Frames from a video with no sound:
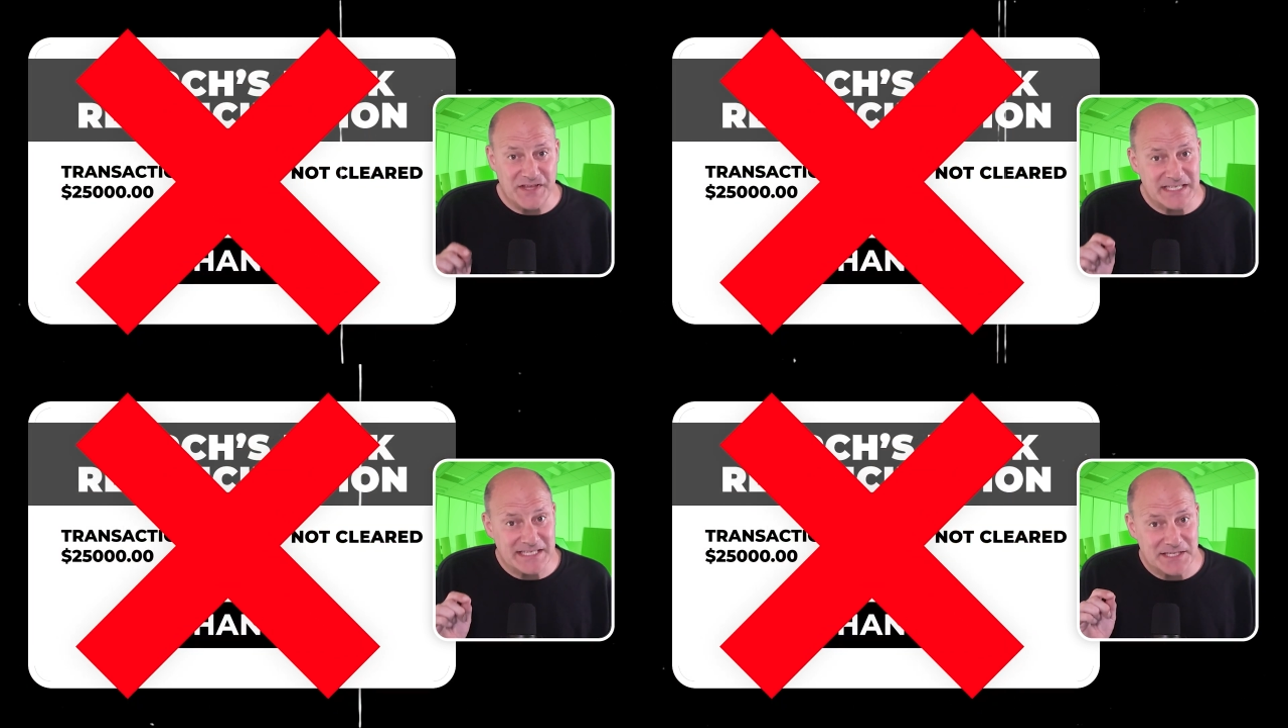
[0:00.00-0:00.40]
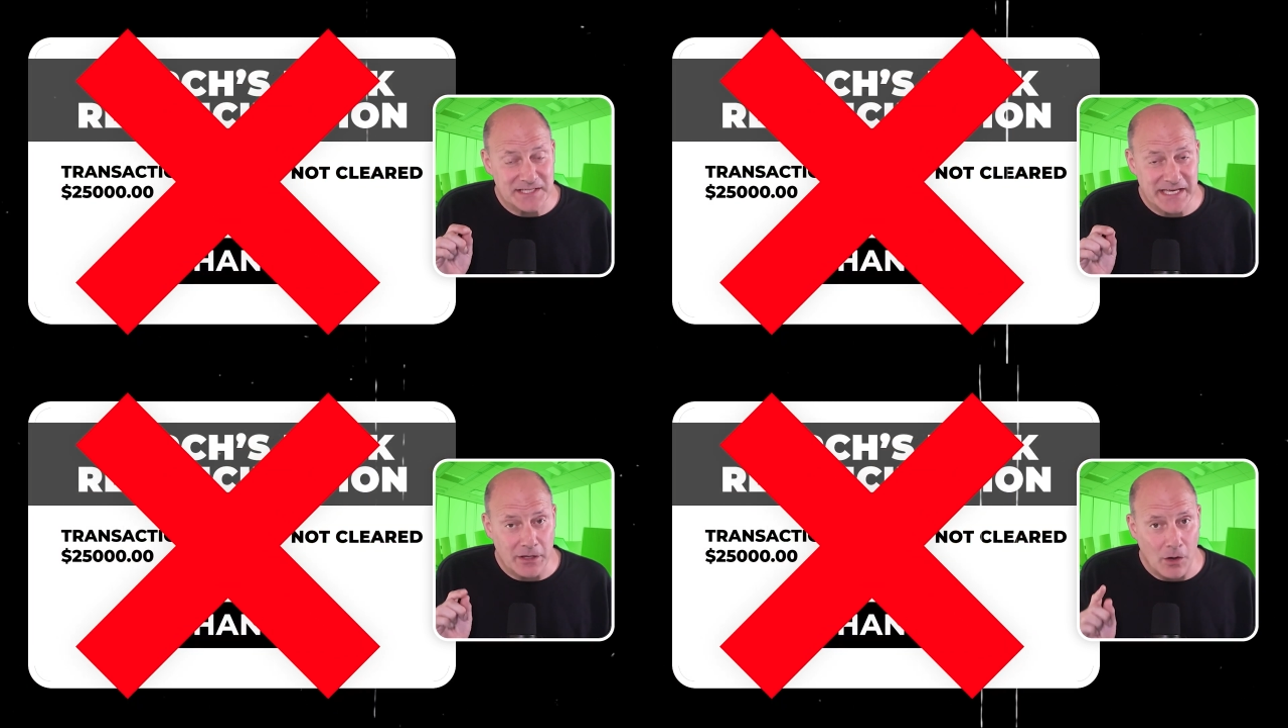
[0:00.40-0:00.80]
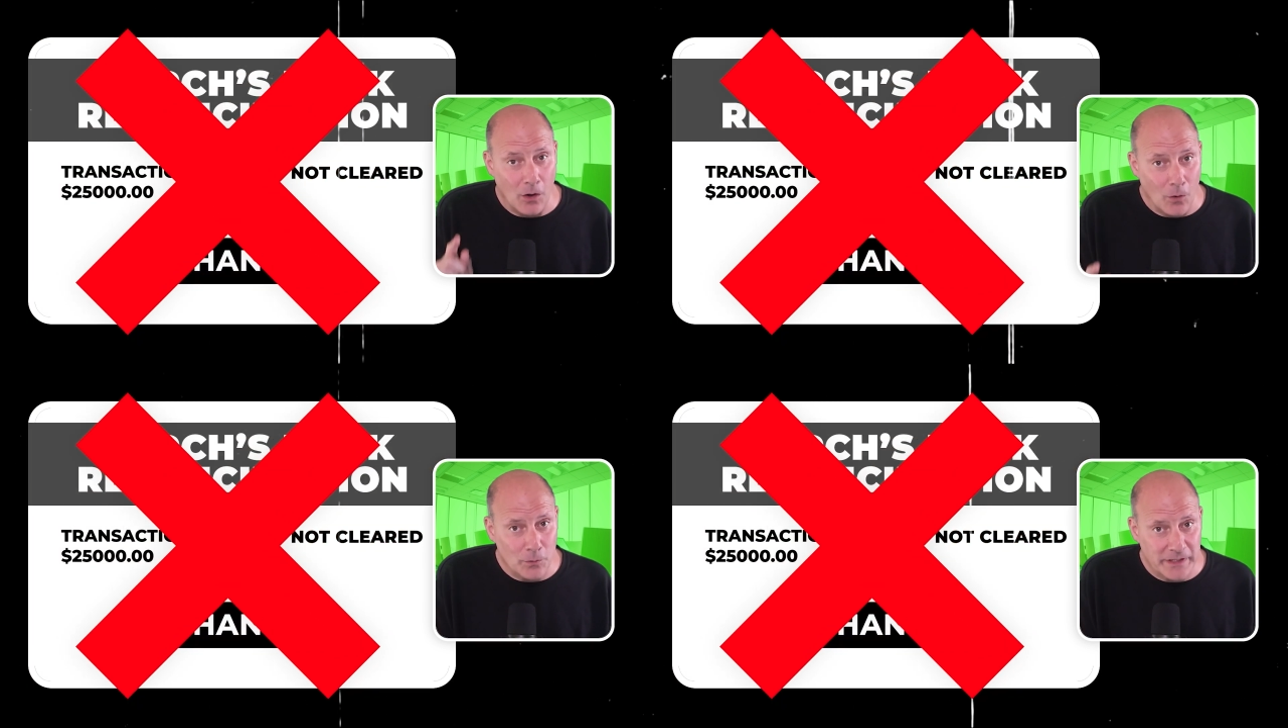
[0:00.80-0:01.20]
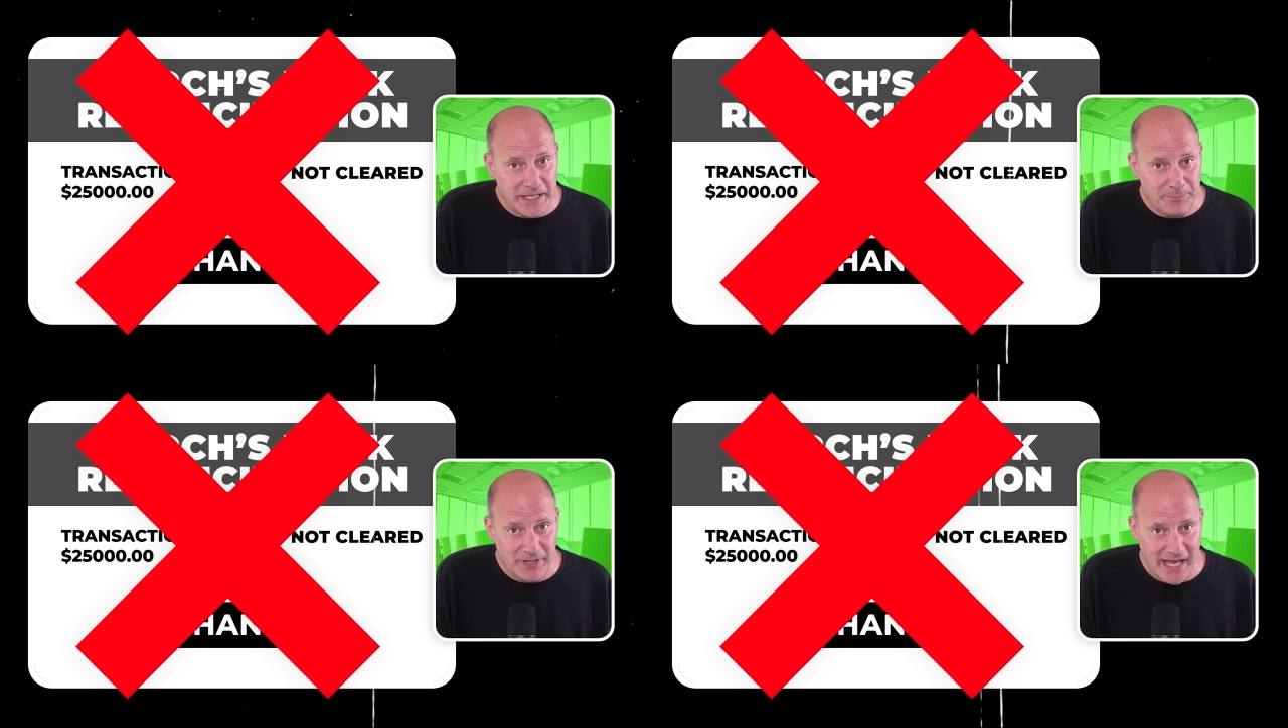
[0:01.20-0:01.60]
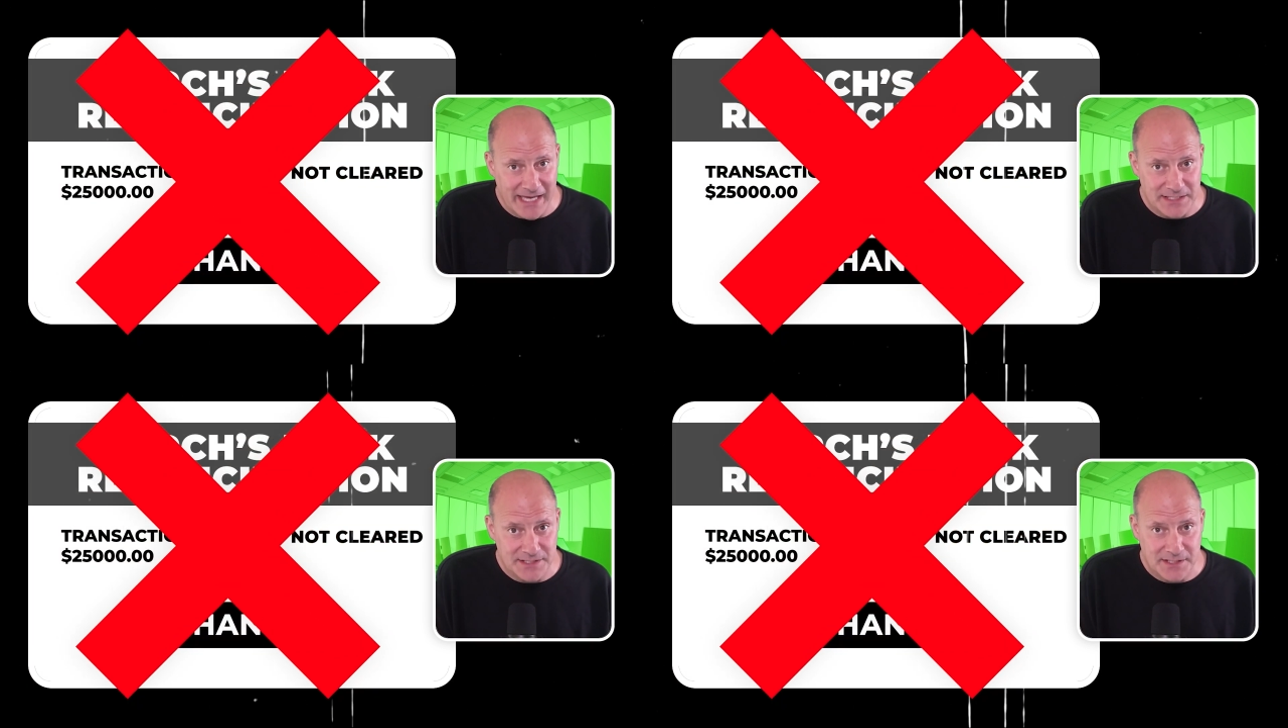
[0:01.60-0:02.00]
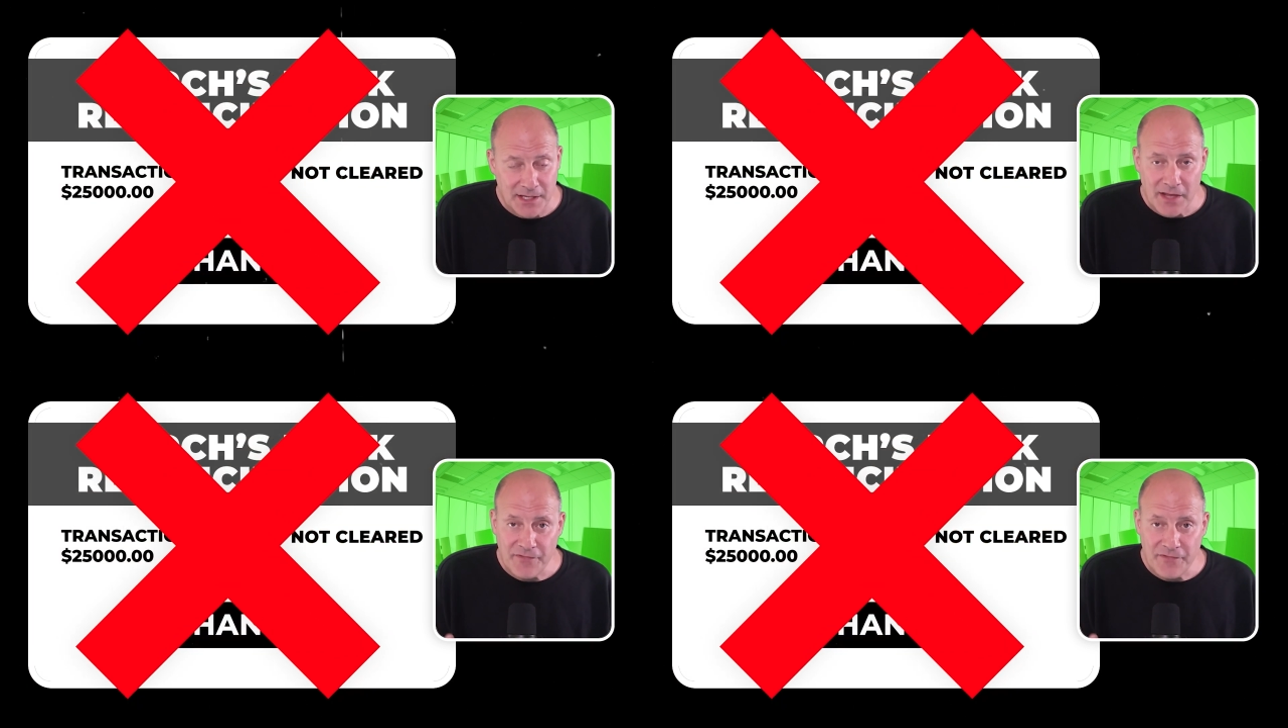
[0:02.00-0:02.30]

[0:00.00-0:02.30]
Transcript: This is the only place